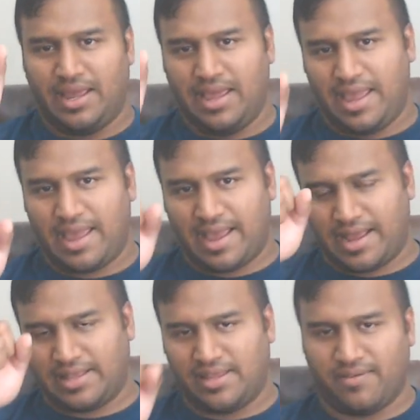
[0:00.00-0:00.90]

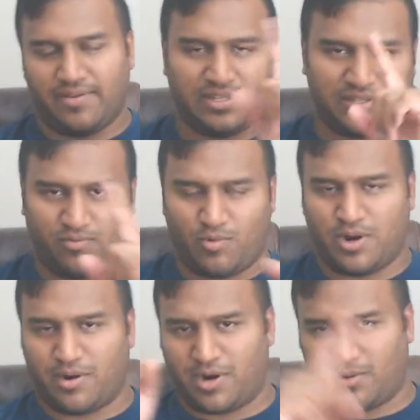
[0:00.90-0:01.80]
and the events of one
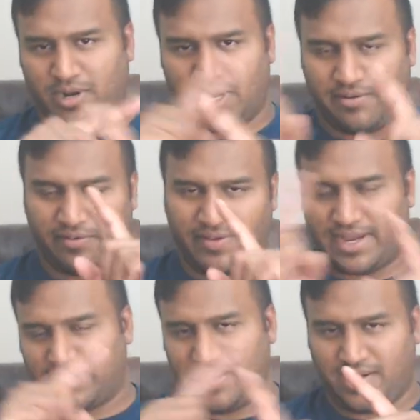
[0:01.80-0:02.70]
arc would kind of affect
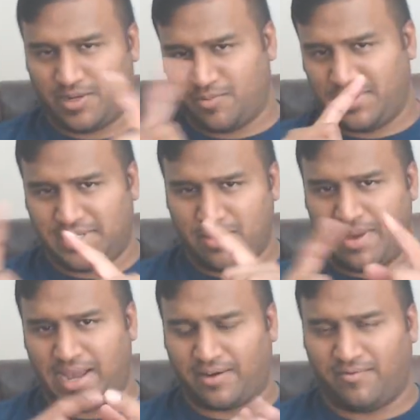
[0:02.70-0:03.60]
the other, and we see a
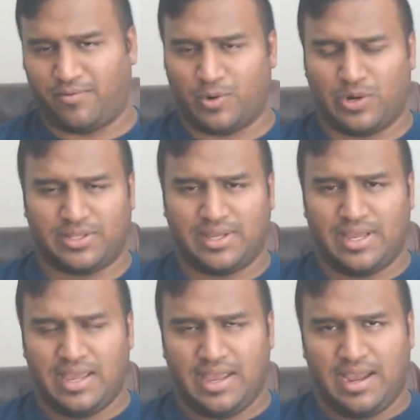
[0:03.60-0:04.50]
back and forth.
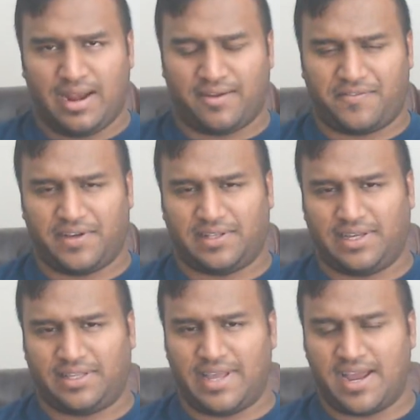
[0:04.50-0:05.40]
And I felt like
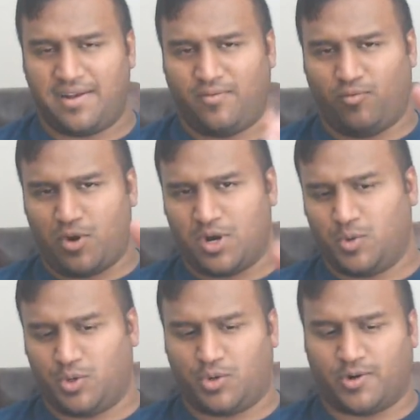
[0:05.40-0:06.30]
the end of Wano
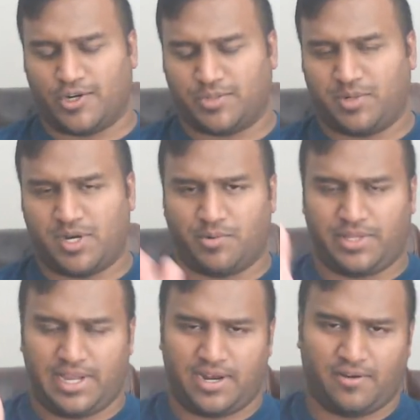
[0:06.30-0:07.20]
would correspond with the
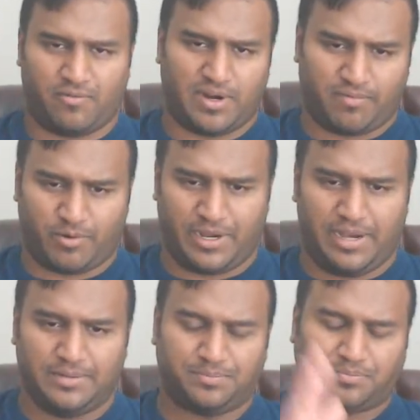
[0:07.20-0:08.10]
end of Reverie
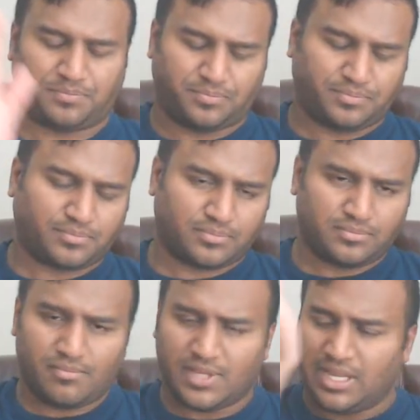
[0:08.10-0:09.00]

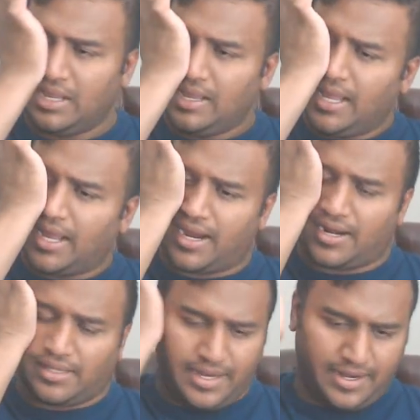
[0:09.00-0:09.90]
and kind of
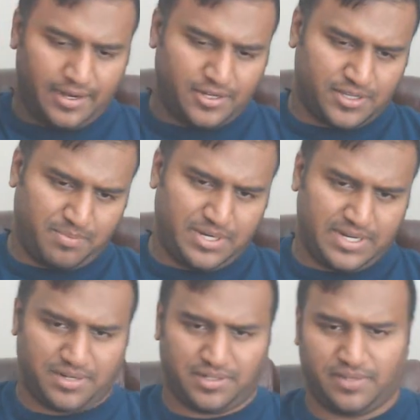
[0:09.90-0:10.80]
lead into some
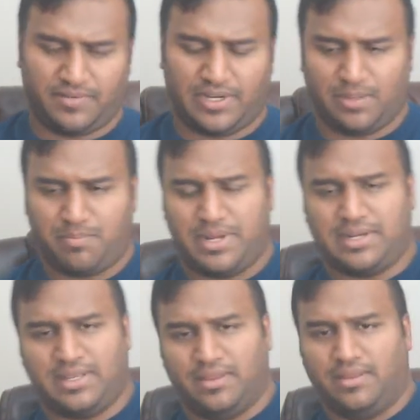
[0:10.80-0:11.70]
potential development
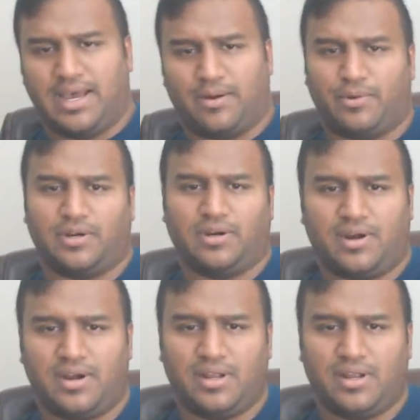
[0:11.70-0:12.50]
in that regard.